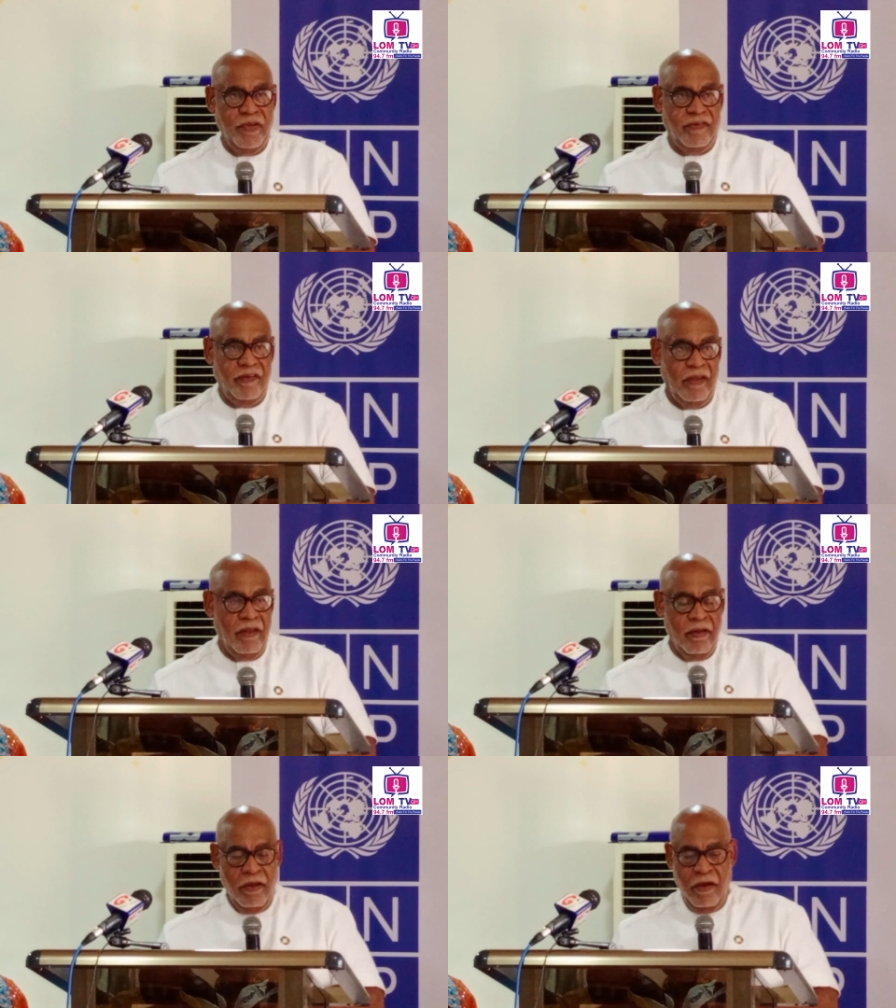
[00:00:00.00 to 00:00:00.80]
we see
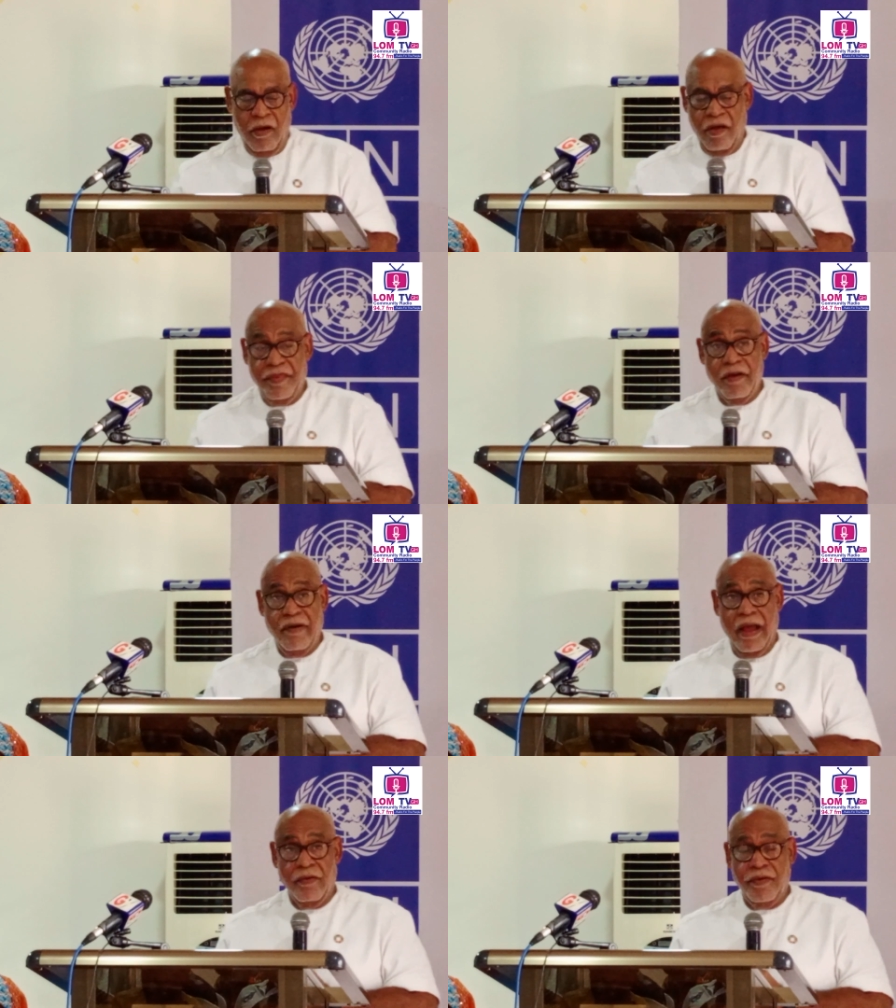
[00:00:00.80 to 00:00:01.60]
on the
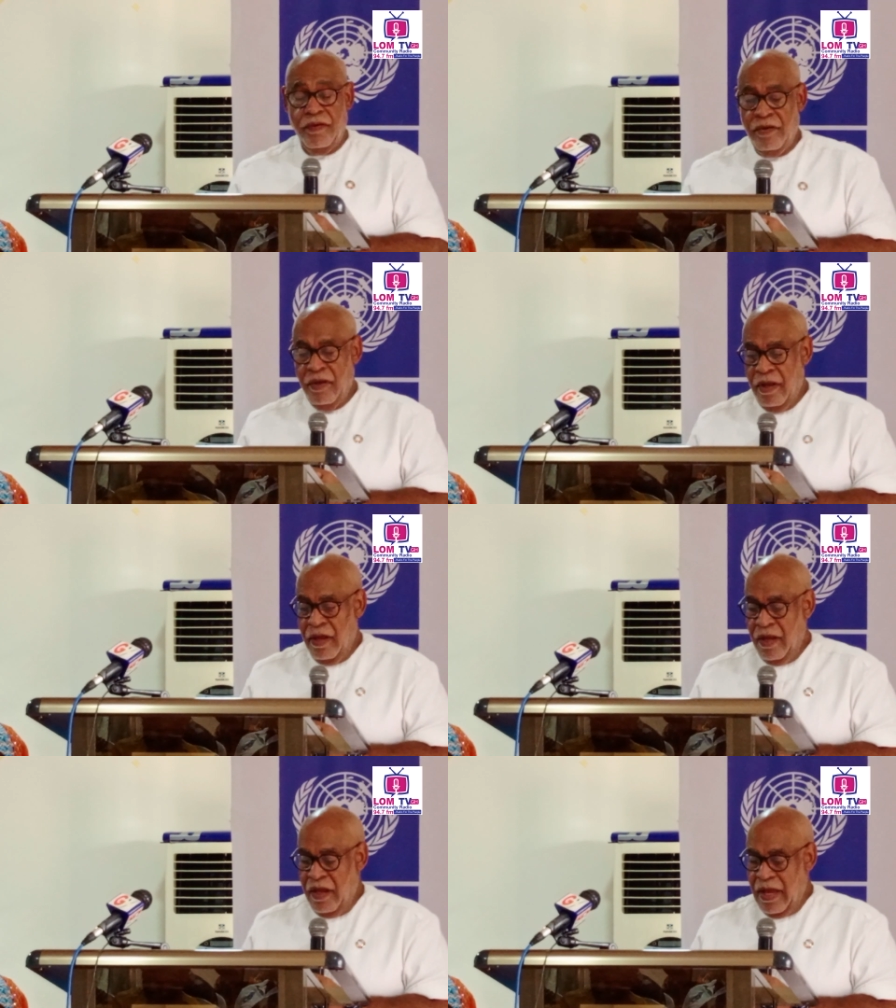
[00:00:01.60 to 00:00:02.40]
ground.
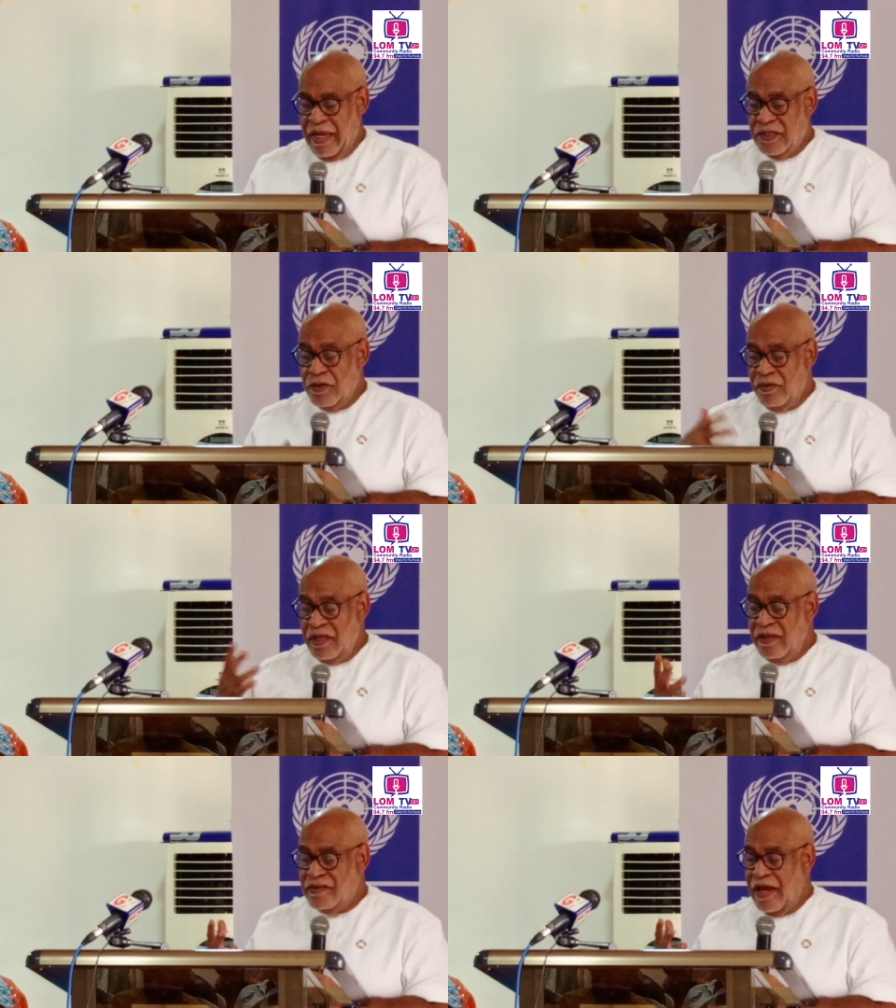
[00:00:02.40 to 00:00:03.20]
And so
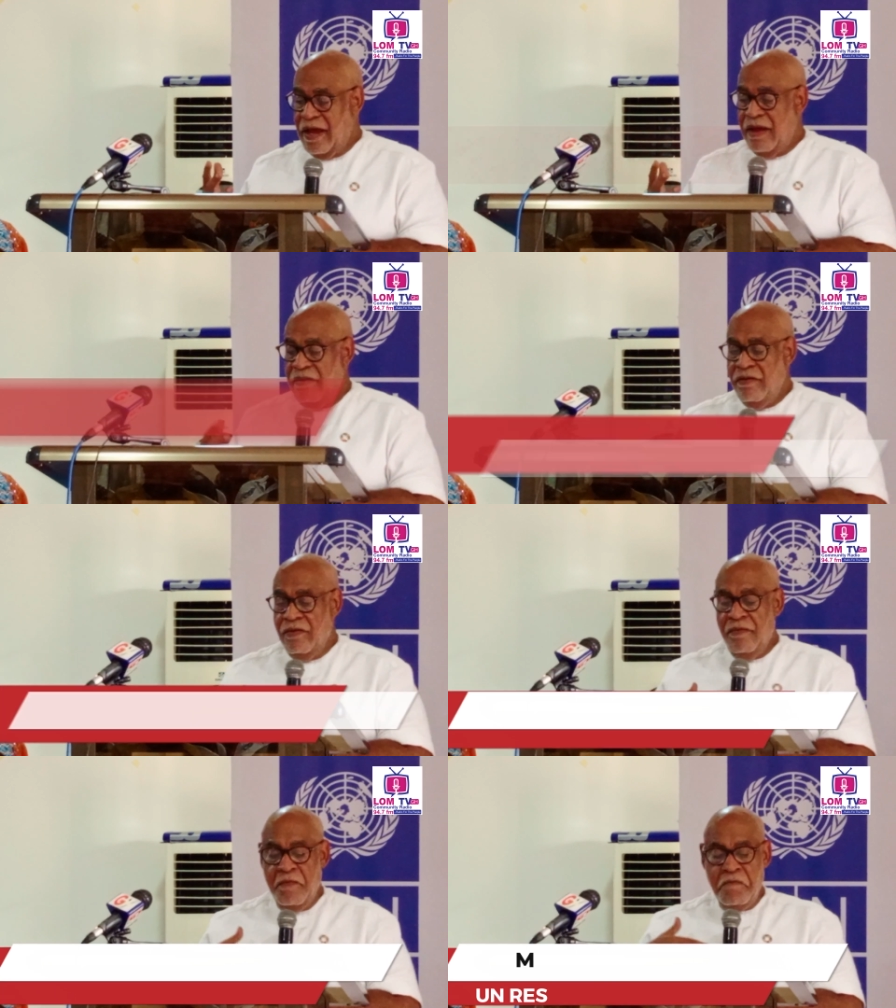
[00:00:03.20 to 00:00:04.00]
these are
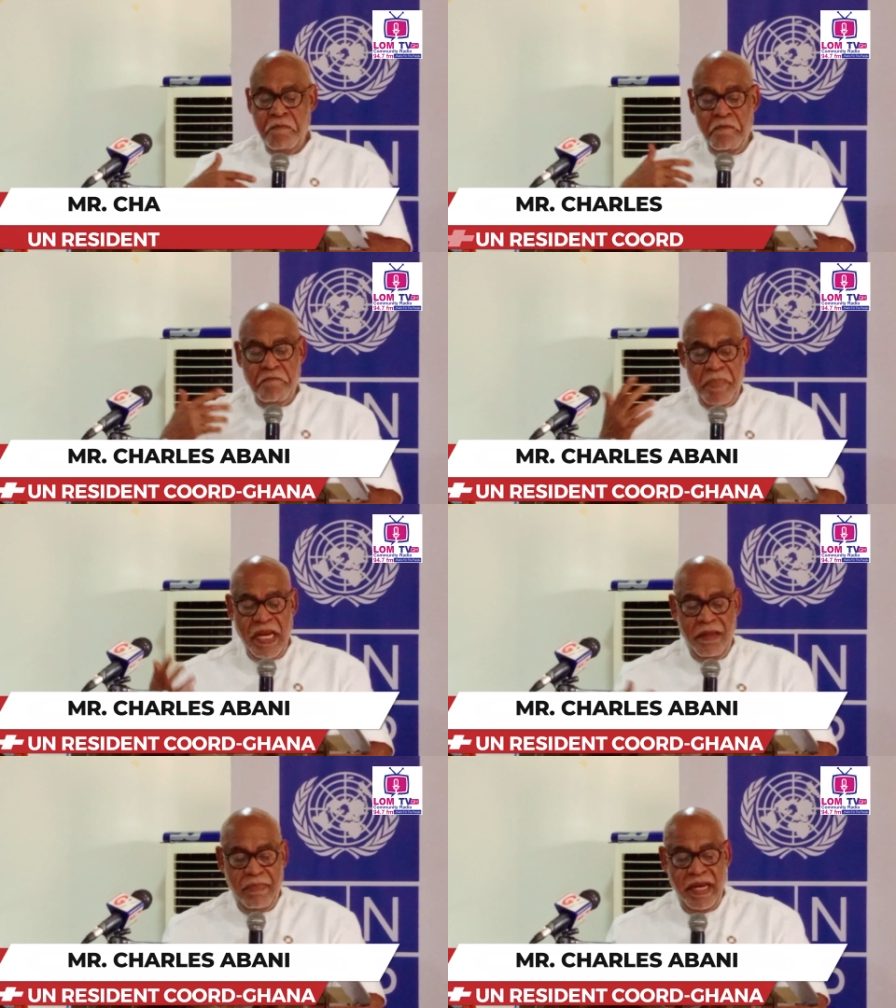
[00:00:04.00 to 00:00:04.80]

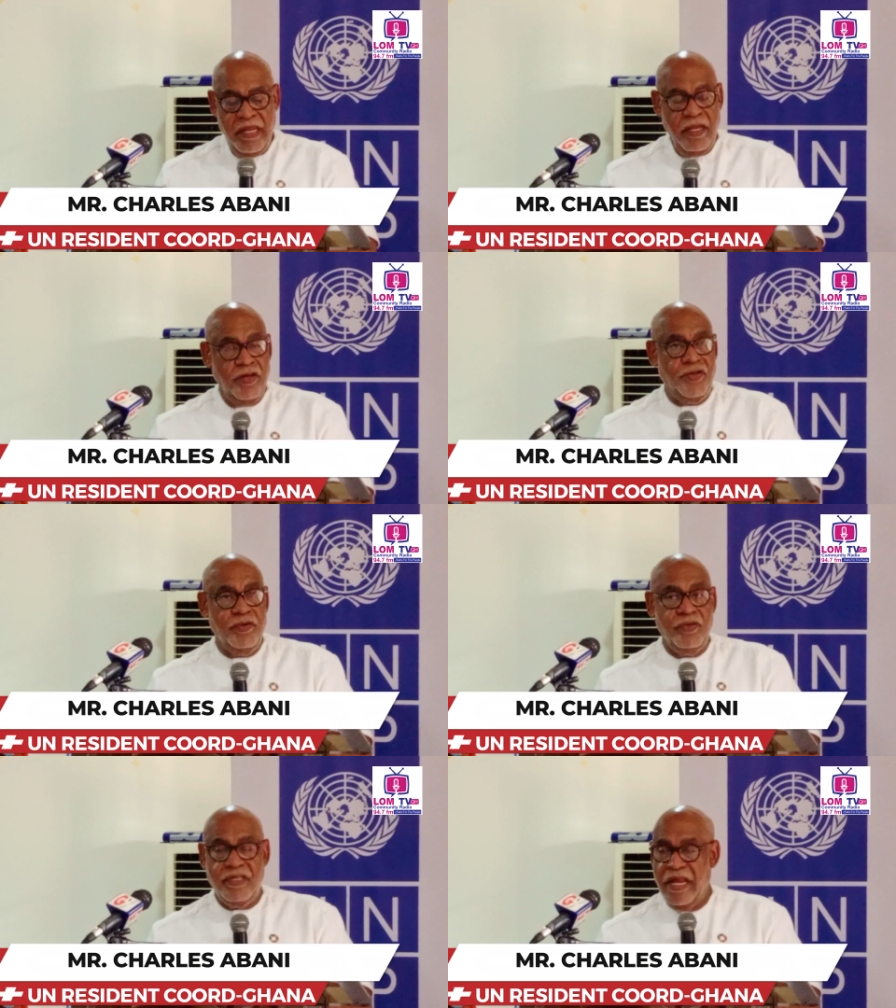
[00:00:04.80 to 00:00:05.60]
many, many
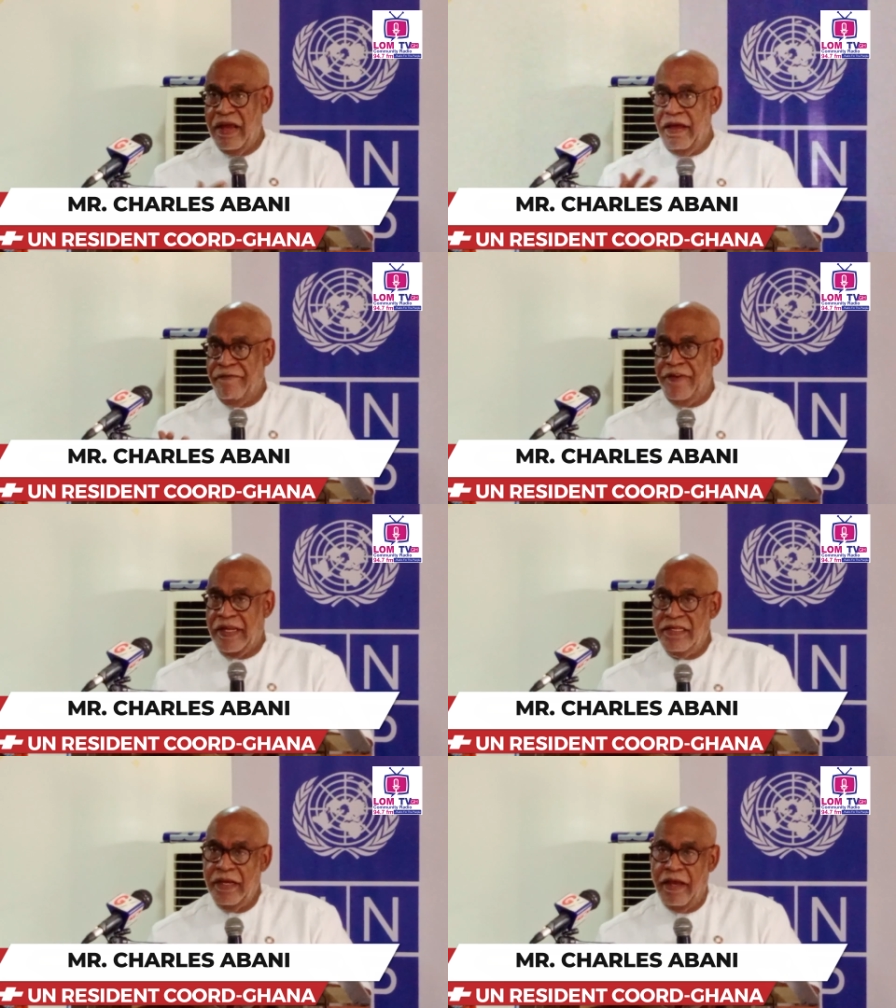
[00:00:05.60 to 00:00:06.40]
issues that are
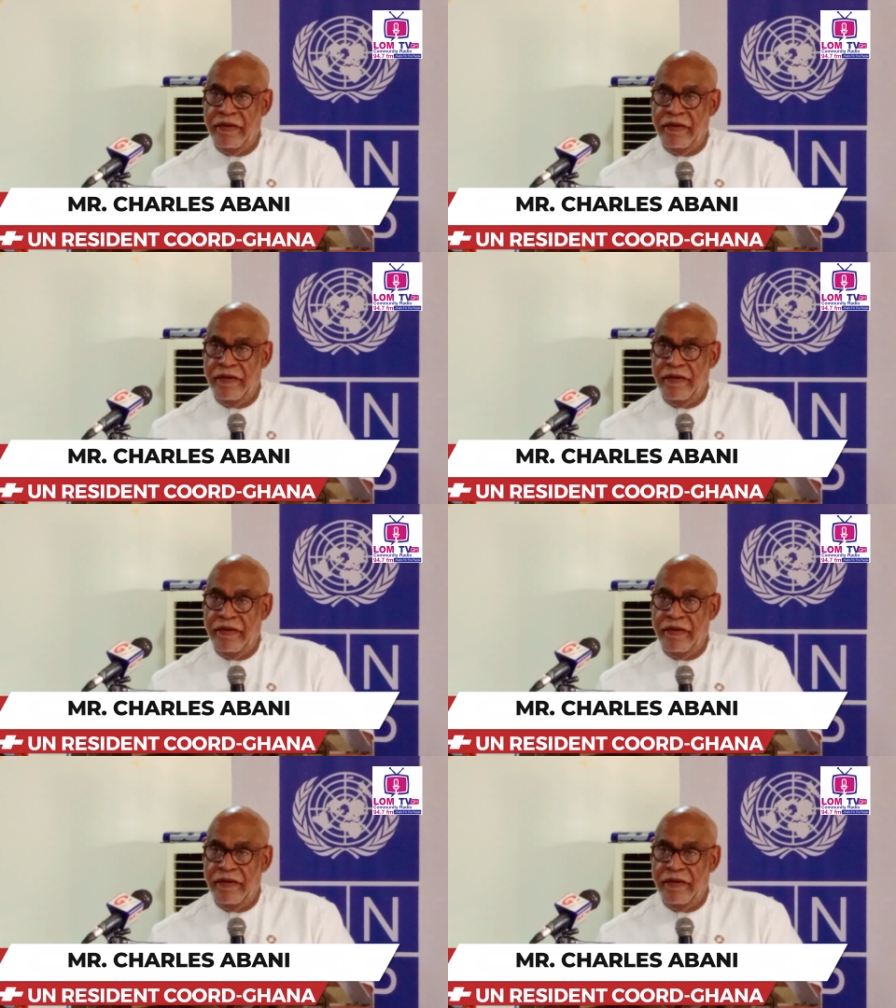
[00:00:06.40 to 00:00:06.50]
affecting